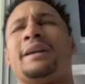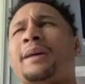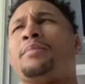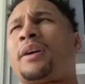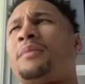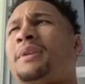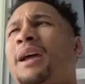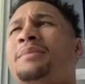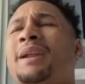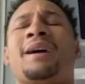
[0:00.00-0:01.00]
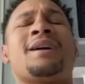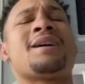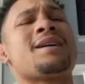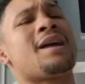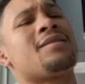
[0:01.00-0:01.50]
they bring up and they be like,
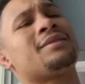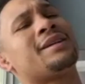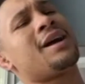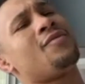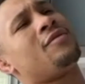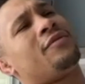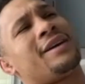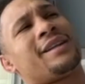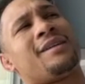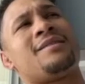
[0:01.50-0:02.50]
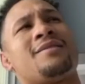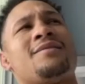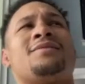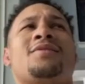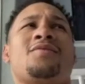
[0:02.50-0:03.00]
oh, I don't think I want to fight that.
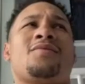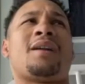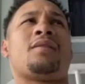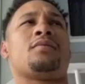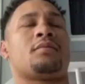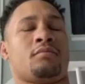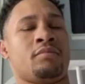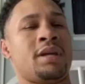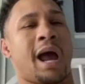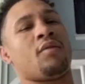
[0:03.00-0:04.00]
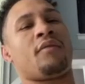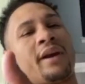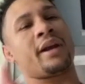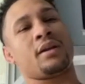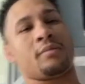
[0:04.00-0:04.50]
Oh, no, I don't. Me, I will
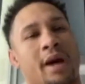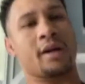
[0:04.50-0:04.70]
fight anybody.